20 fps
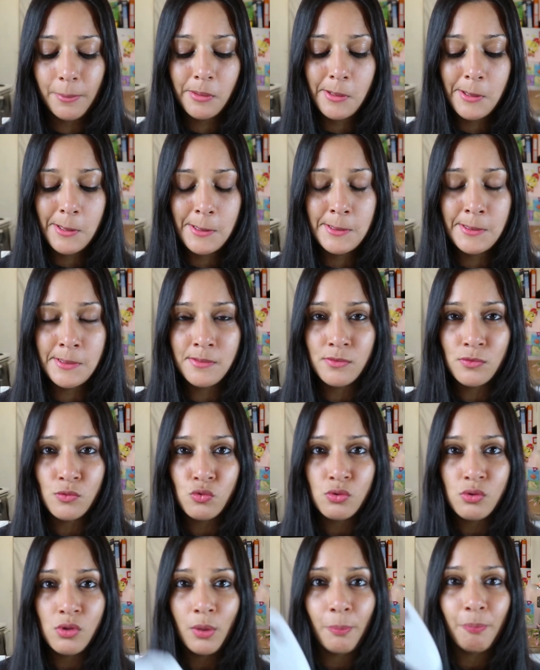
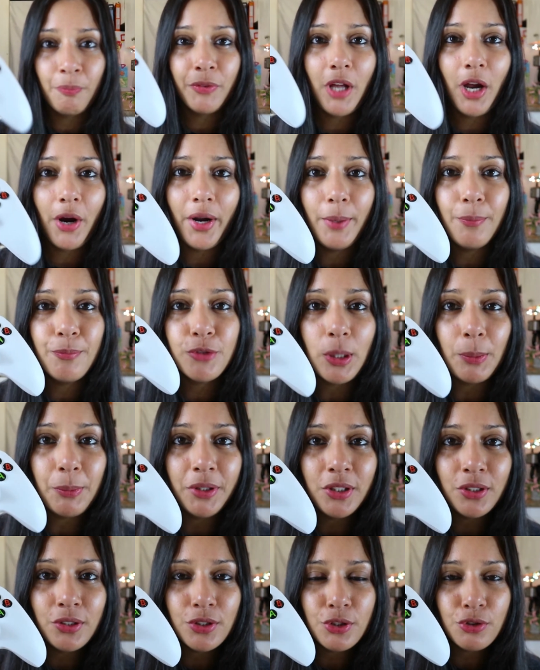All right, so I'm
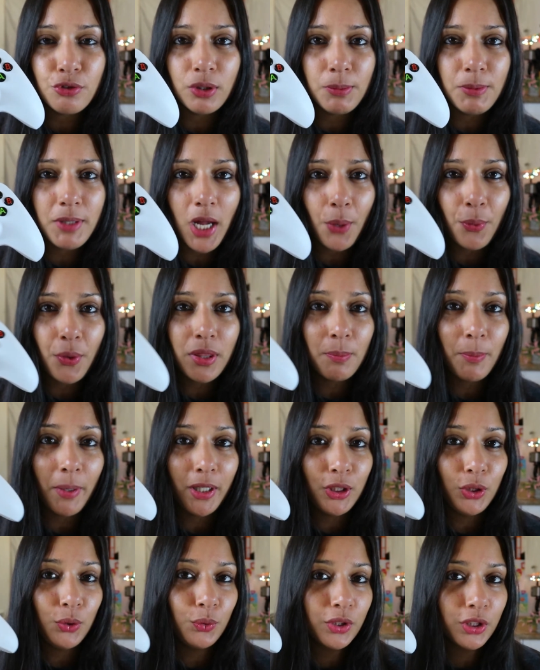gonna go stream now with my
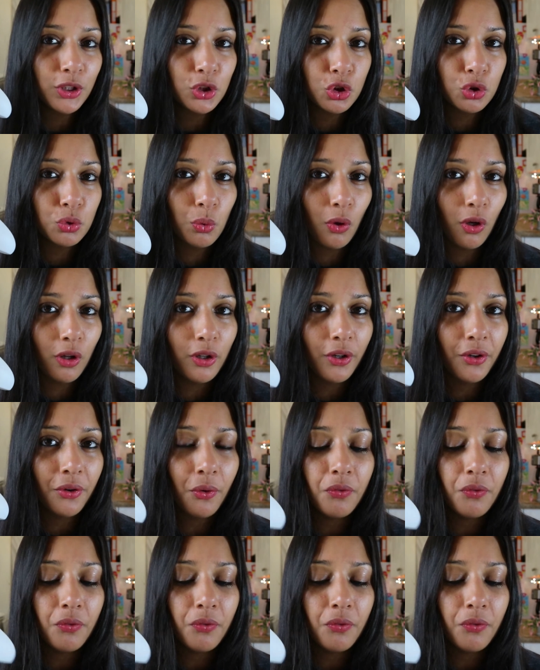new controller.